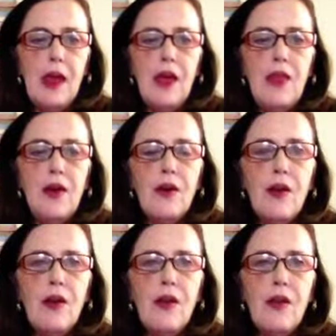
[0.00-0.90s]
There
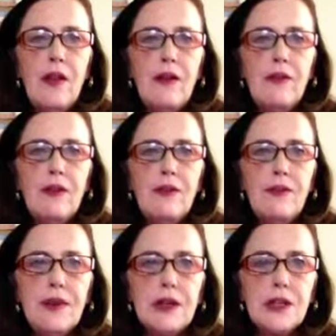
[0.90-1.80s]
are 11
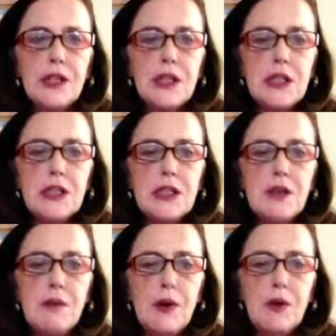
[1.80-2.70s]
functions to the
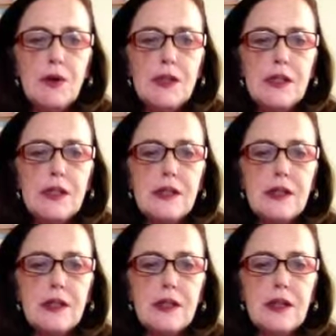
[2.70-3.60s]
bones.
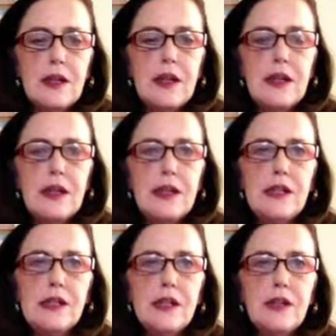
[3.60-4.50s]

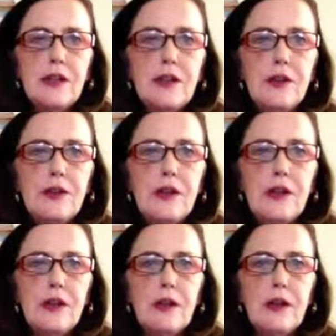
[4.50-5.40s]
These include,
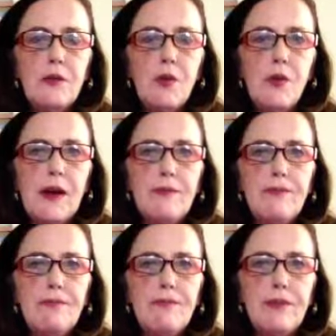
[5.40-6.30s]
number 1,
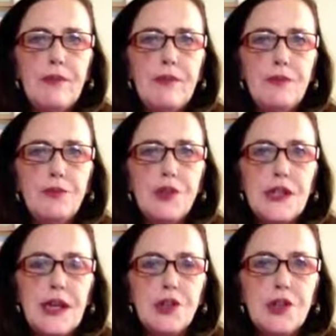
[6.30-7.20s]

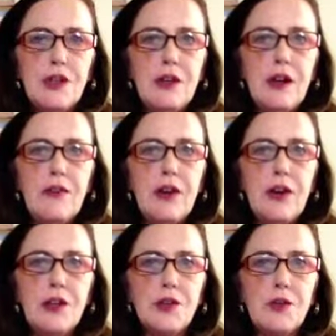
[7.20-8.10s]
protection of our
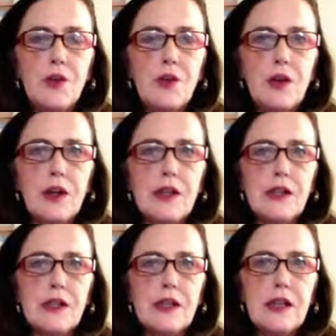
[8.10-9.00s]
internal
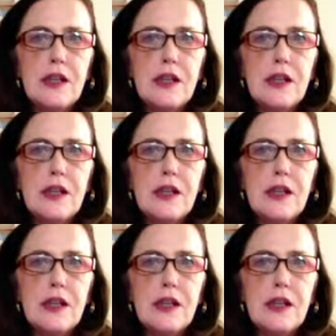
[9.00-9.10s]
organs.